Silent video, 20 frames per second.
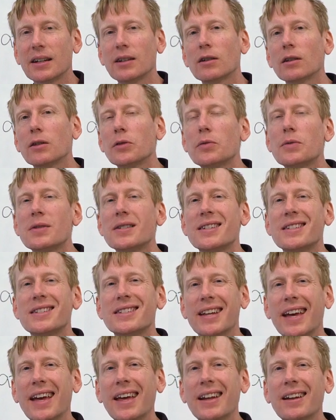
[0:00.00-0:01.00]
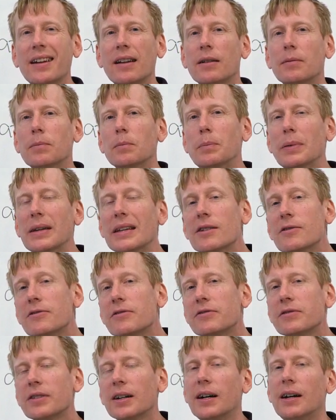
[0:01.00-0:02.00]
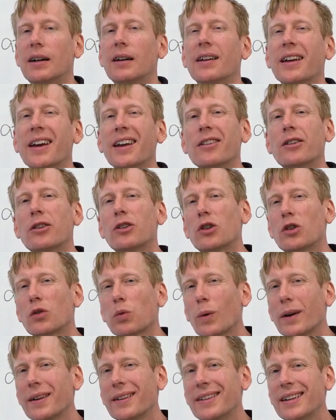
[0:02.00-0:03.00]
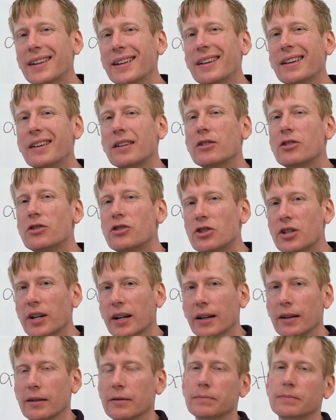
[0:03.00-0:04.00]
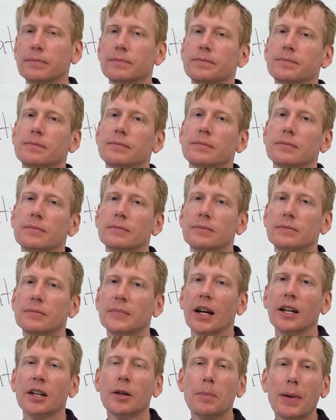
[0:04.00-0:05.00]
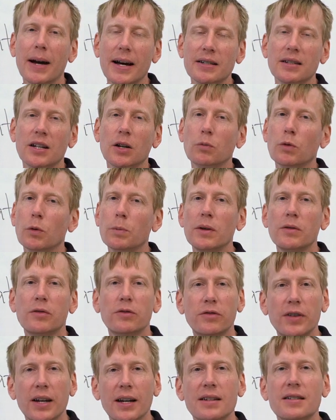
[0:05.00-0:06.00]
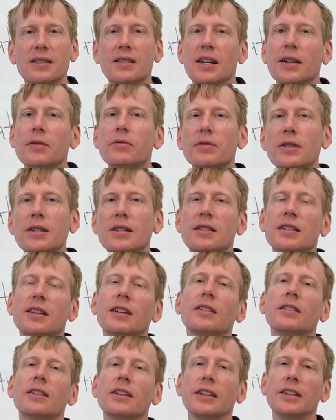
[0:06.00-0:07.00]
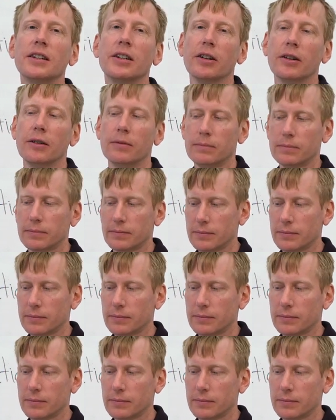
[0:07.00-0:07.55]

includes 10 beef and 20 chicken. And the basket will be fixed every single year.